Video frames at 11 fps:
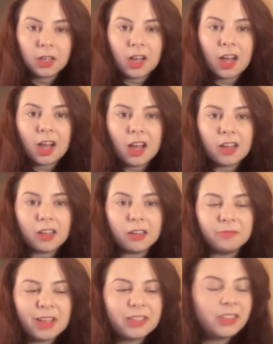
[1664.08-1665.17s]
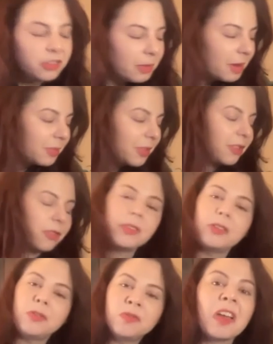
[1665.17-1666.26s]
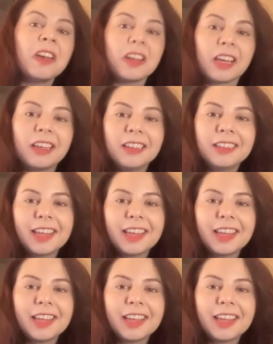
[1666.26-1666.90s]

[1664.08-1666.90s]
And so sometimes these are really funny.